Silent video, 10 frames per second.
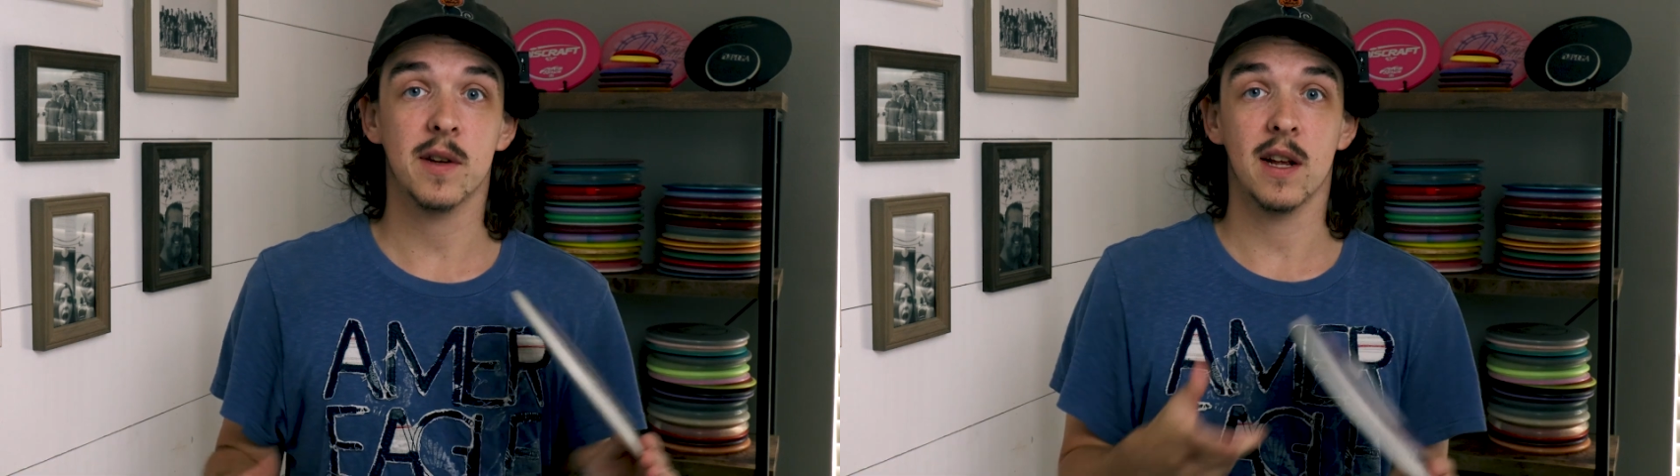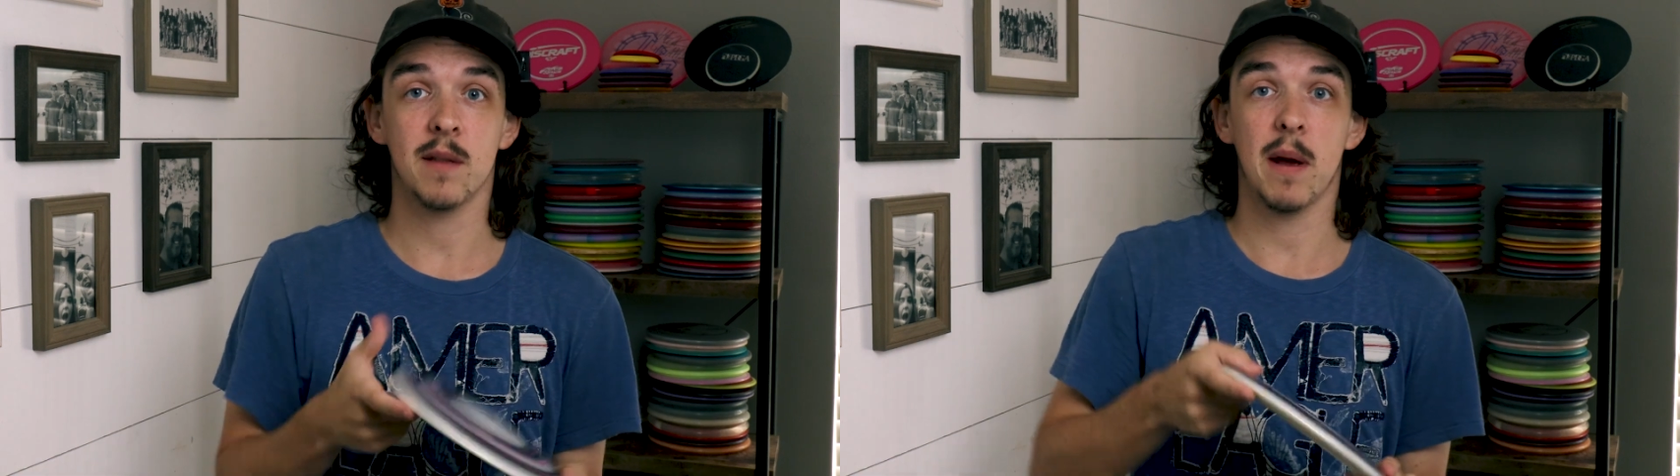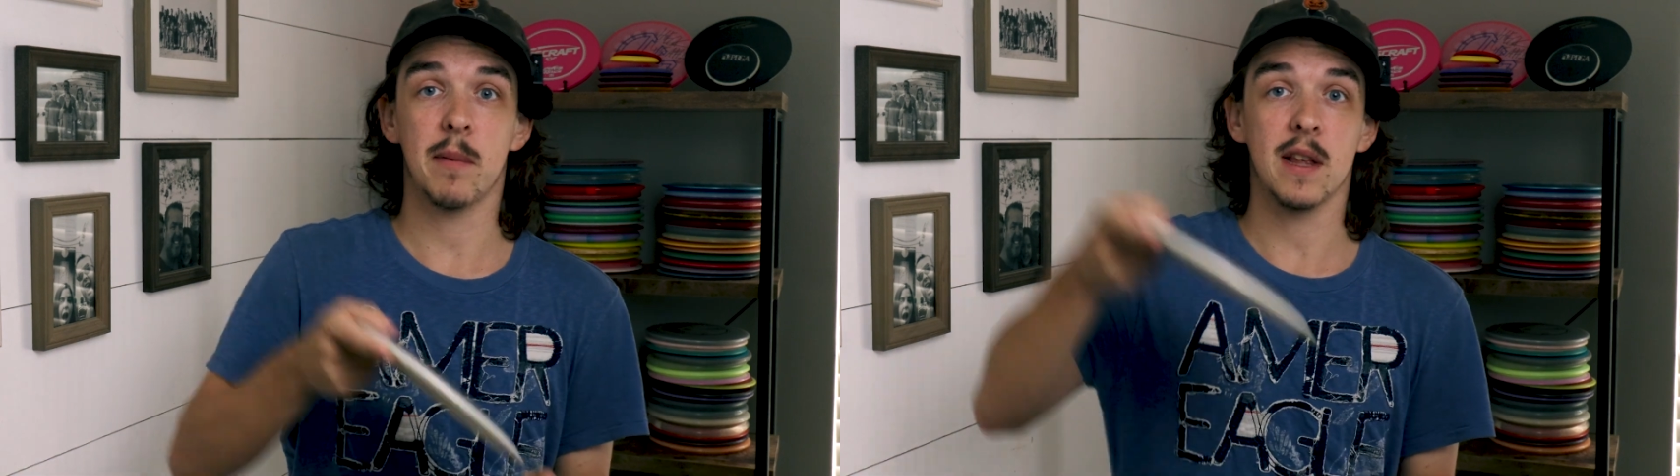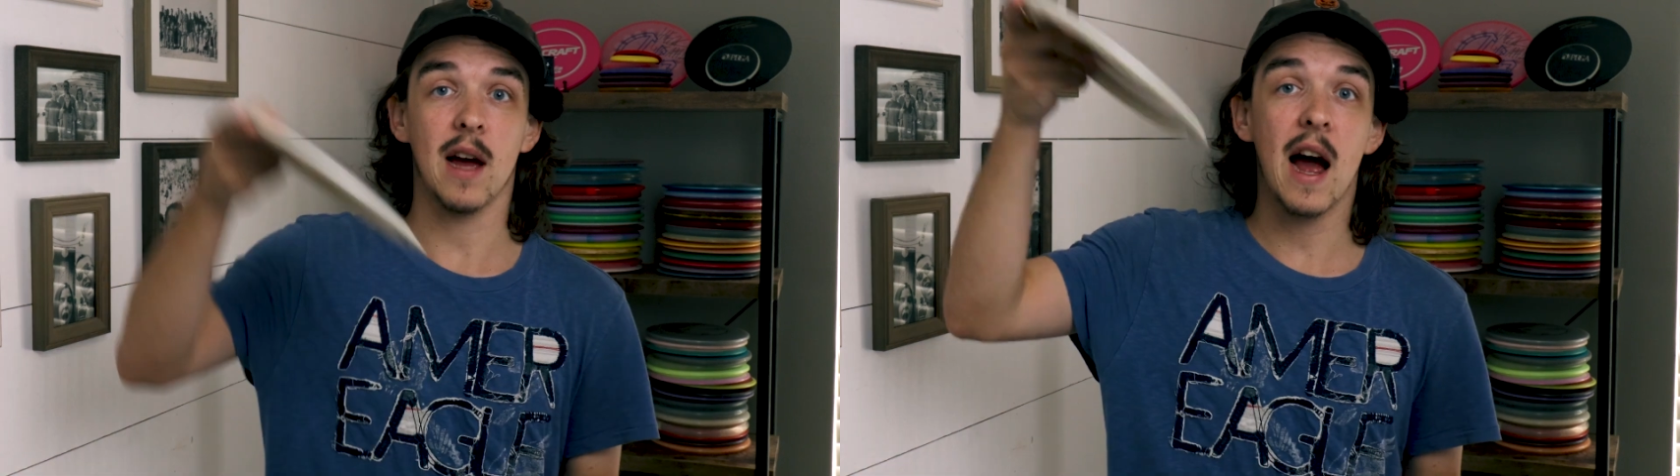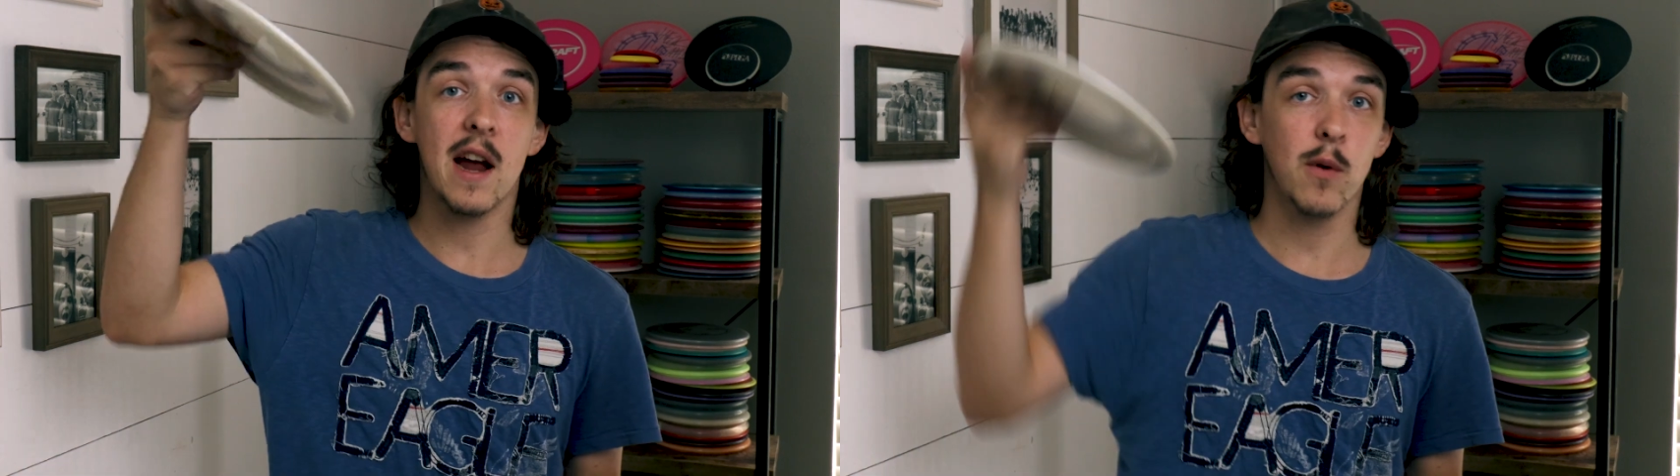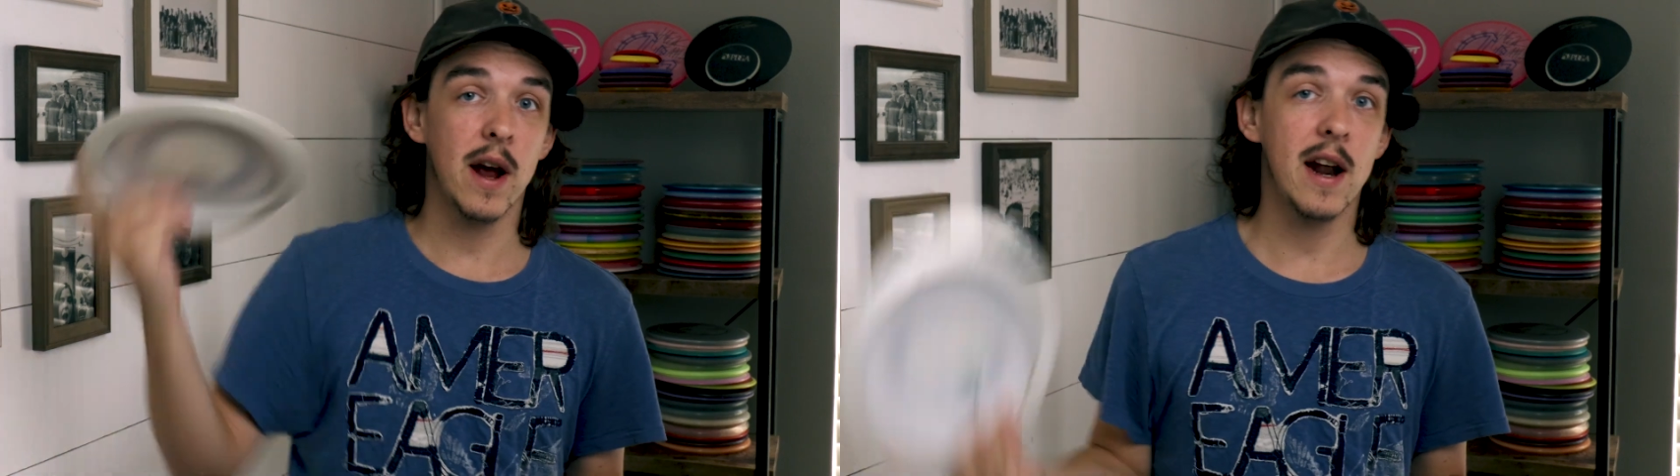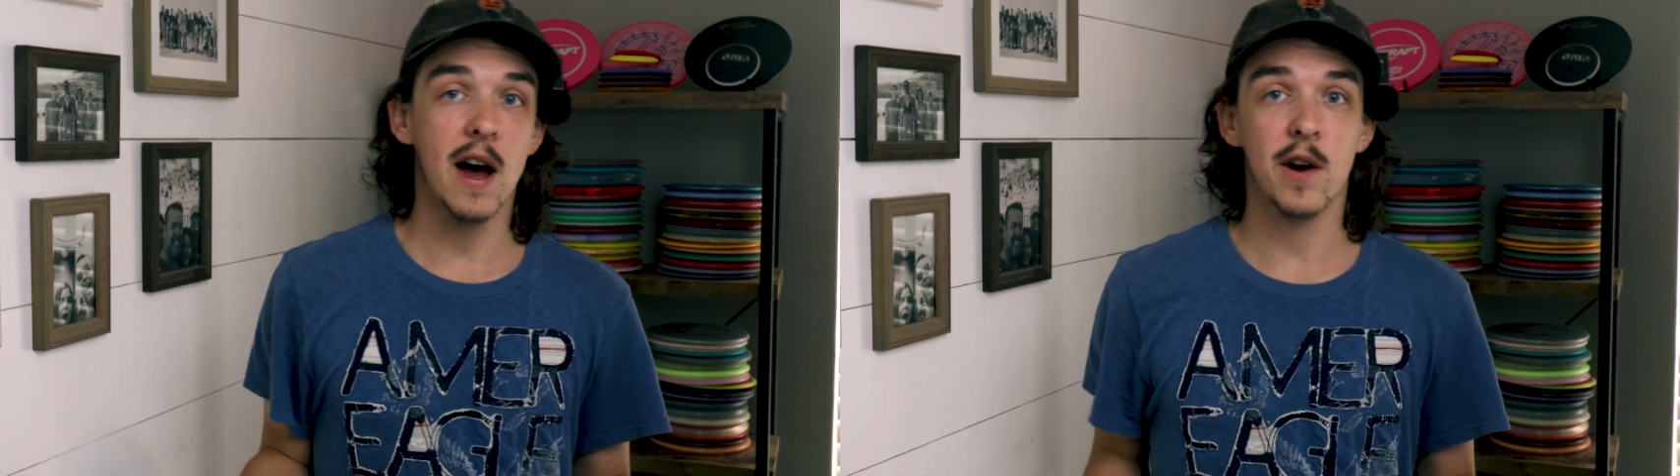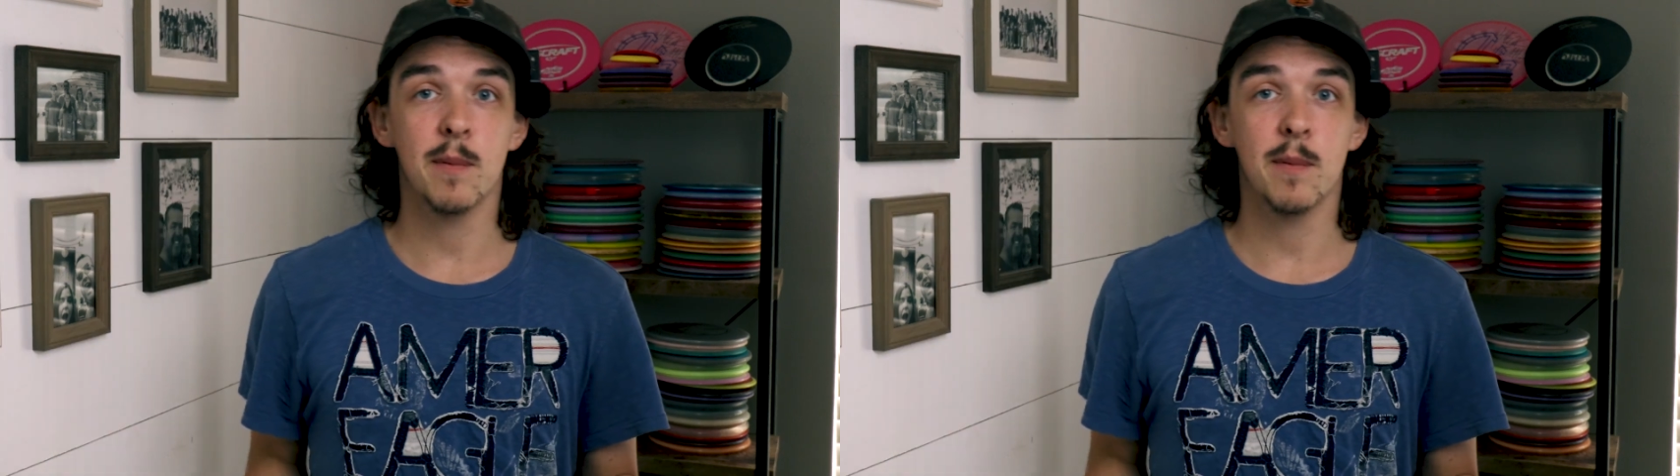getting maybe the height right on